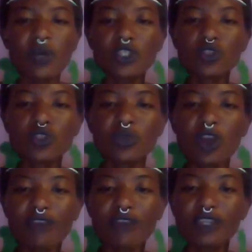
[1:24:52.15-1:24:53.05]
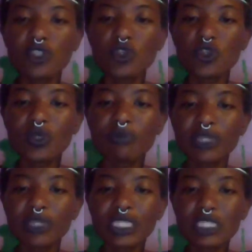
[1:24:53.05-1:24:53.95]
They want you to be confident so you
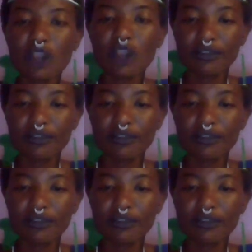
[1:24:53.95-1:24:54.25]
can build this